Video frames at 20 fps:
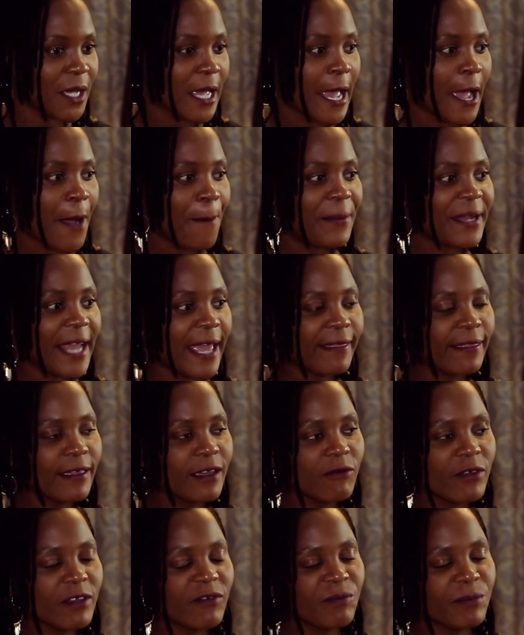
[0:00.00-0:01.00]
Mm. But I
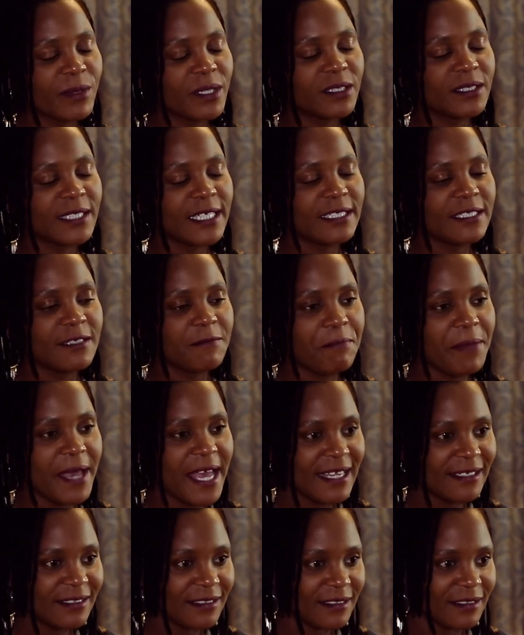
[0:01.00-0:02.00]
think we've built a
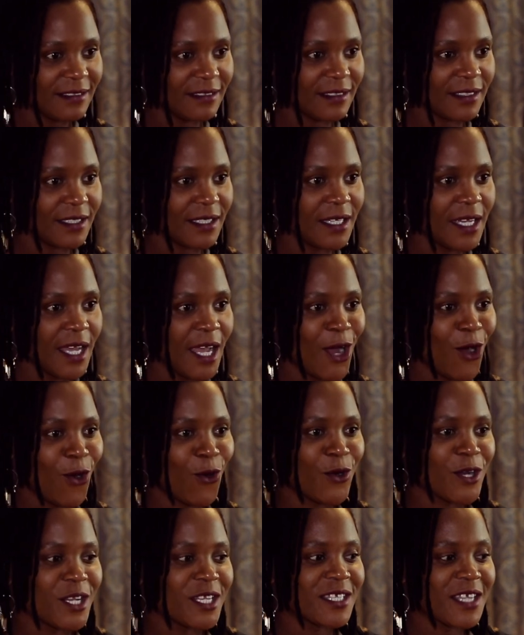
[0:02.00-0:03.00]
dependency
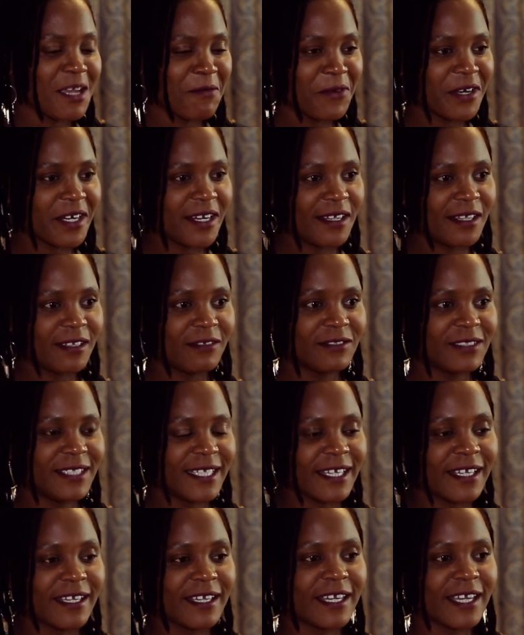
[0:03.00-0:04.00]
on someone else
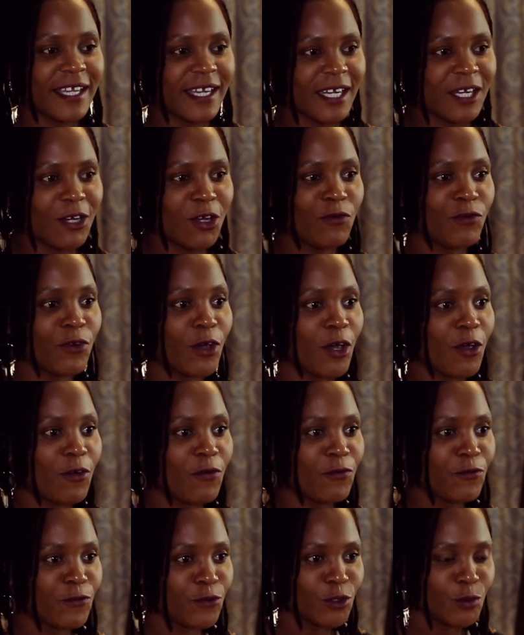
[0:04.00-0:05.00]
taking care of our
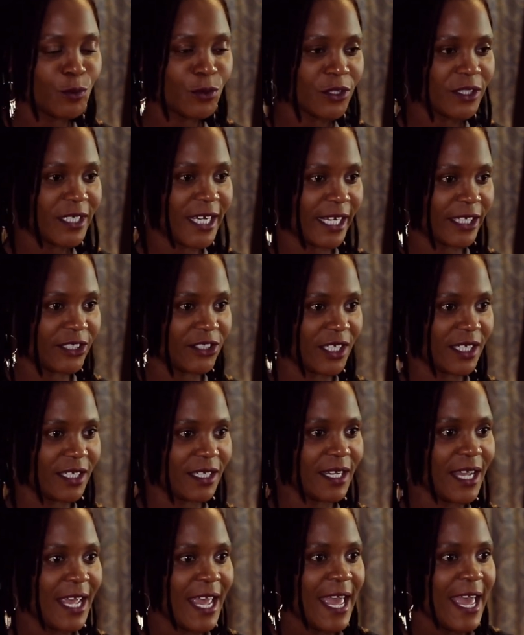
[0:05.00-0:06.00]
food
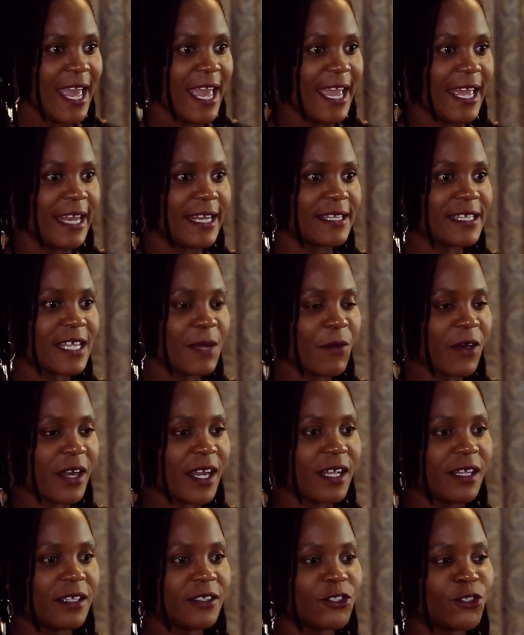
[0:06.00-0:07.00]
production, and
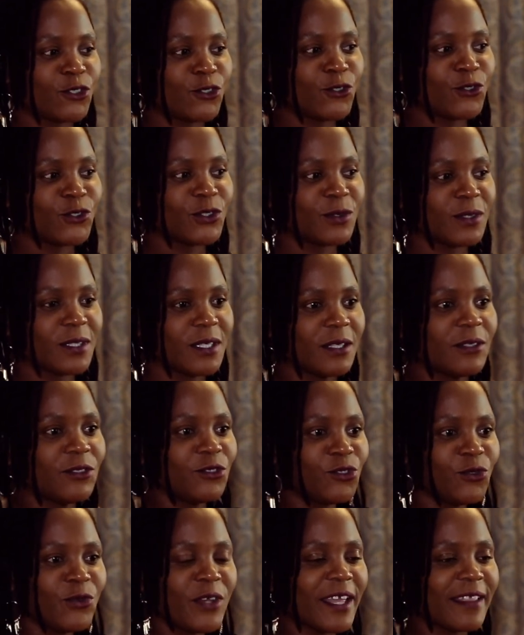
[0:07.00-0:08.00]
someone else who's
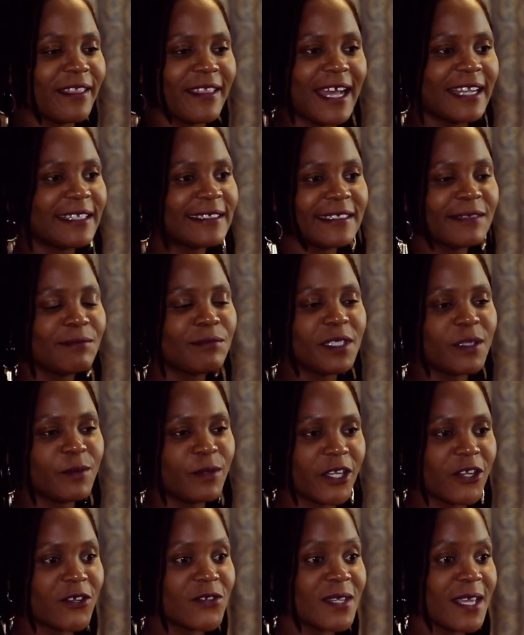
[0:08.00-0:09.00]
doing that simply
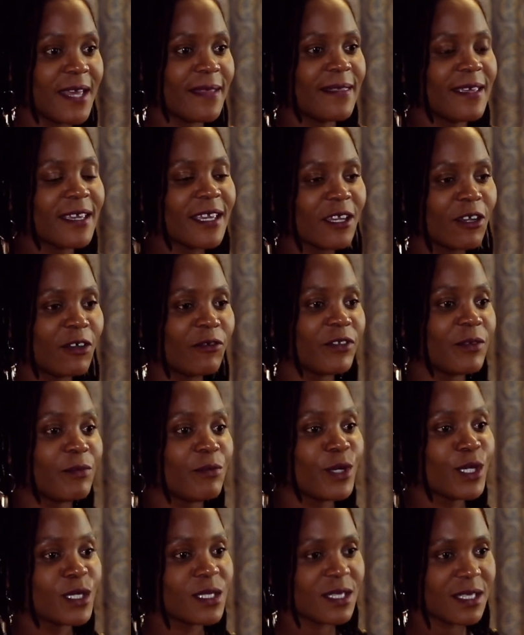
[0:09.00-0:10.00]
because they're thinking of the
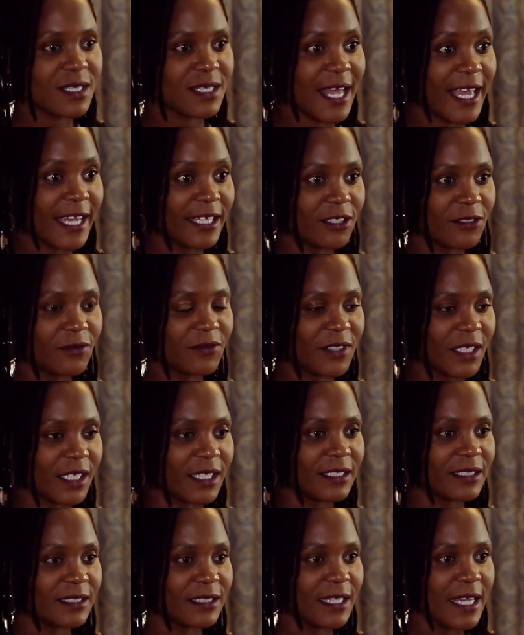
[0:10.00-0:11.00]
business side of
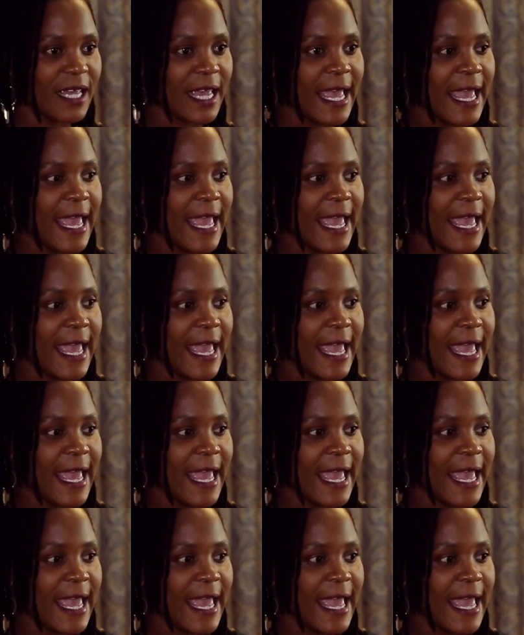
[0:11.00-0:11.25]
things.